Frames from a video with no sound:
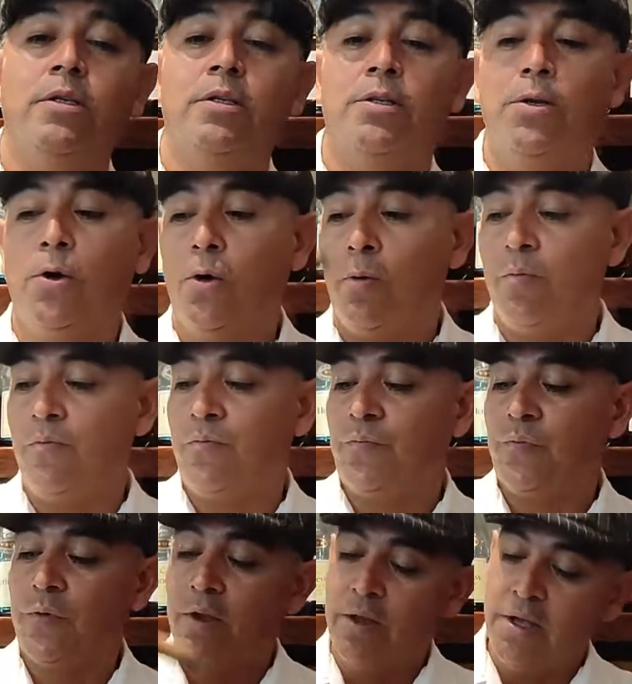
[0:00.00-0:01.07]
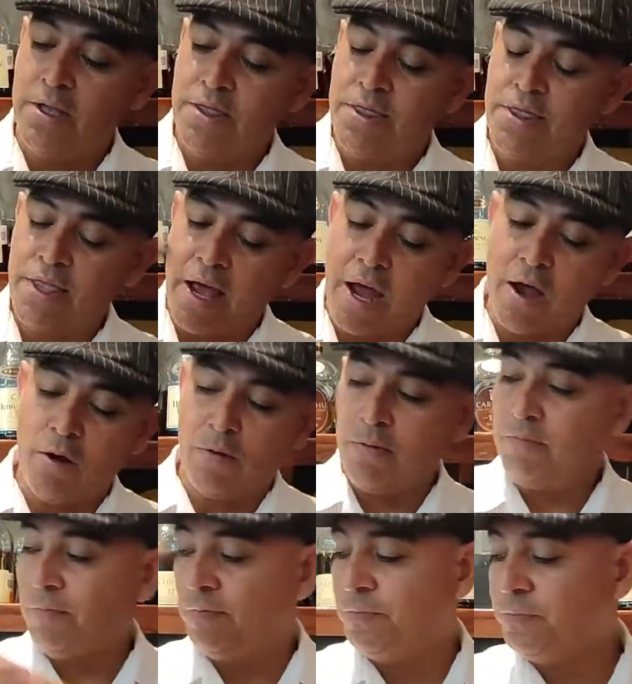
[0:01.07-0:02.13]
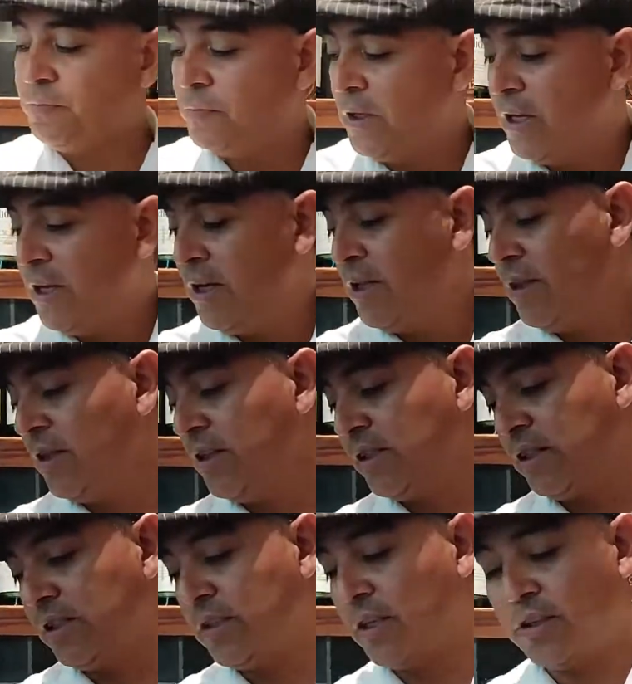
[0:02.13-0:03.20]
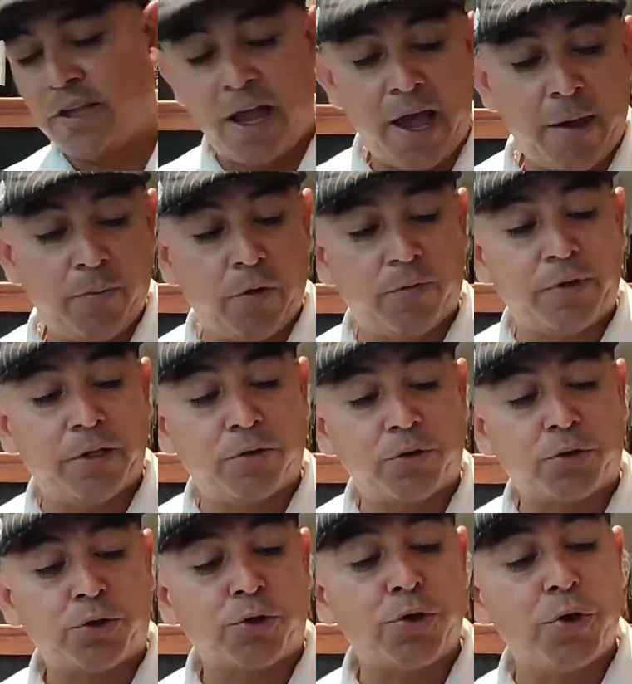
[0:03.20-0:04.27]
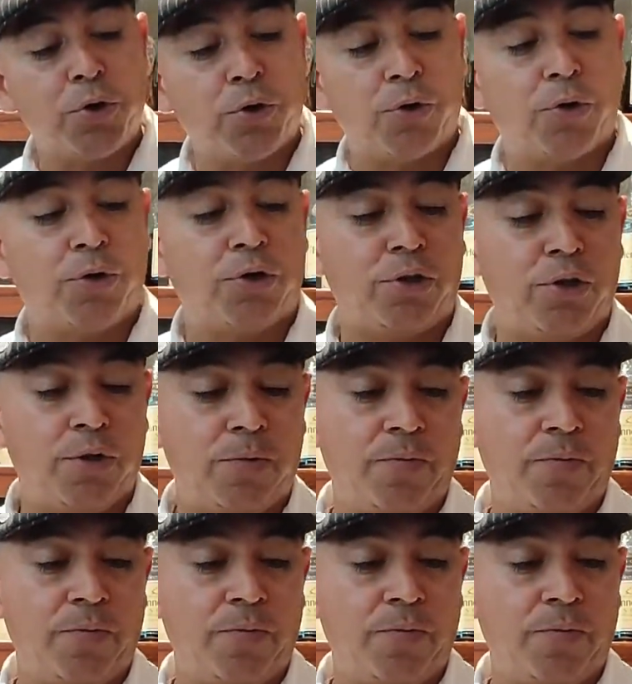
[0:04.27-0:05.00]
So now this is the time of the truth.